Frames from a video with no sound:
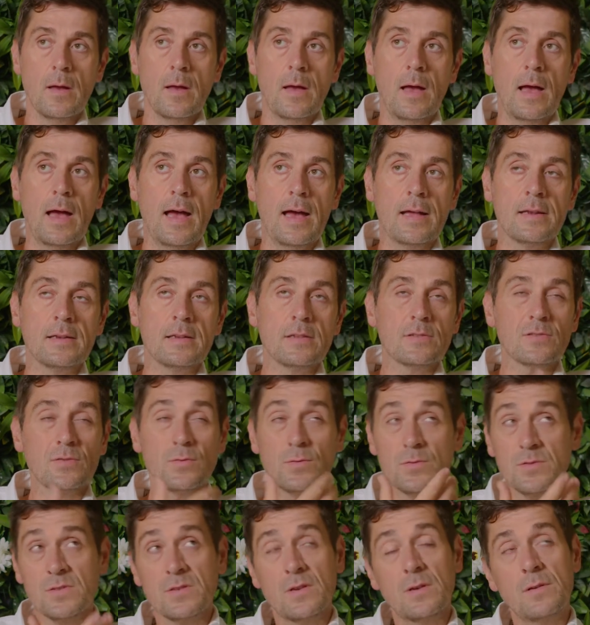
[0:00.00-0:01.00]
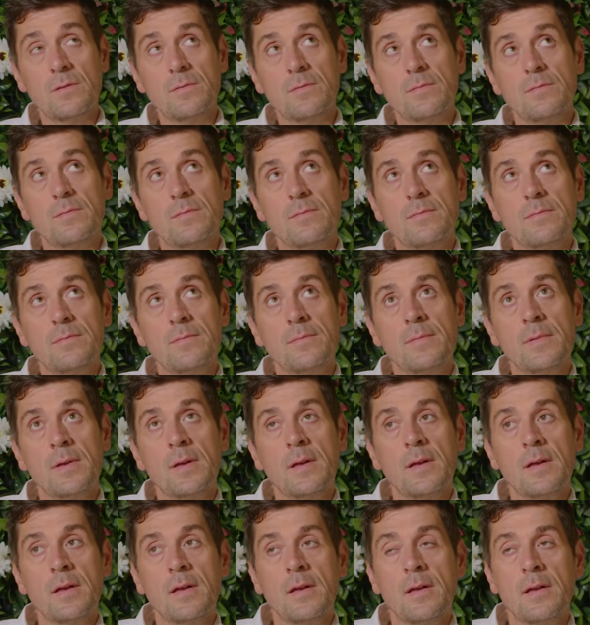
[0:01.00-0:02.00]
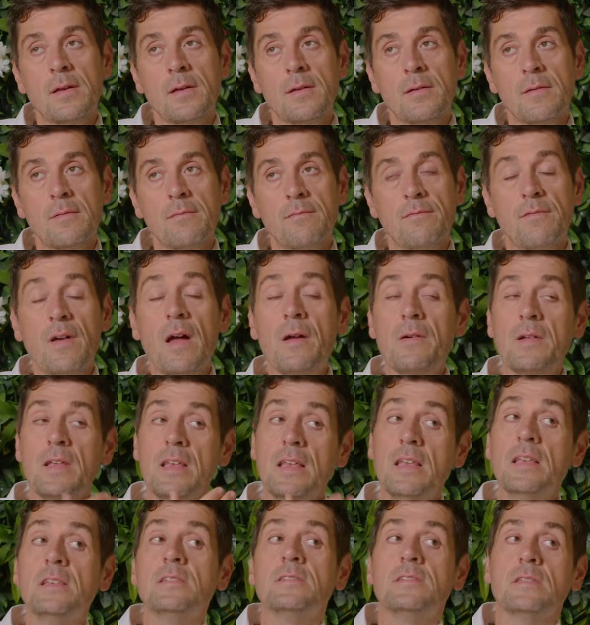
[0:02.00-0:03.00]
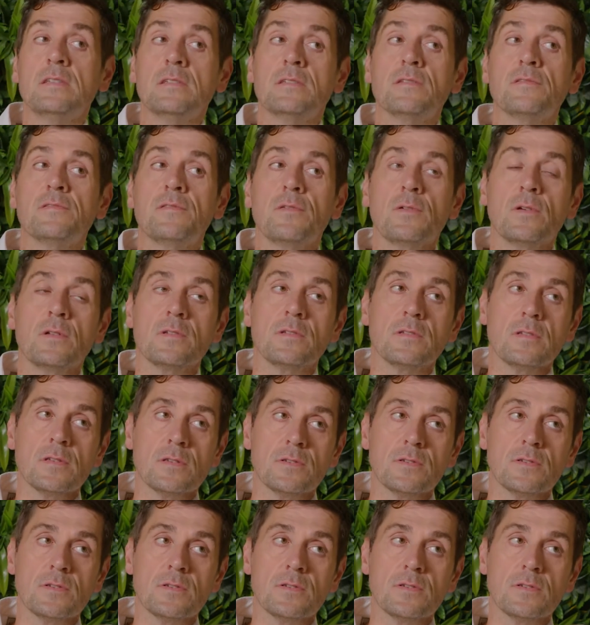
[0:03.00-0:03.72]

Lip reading: And it's also very easy to fall into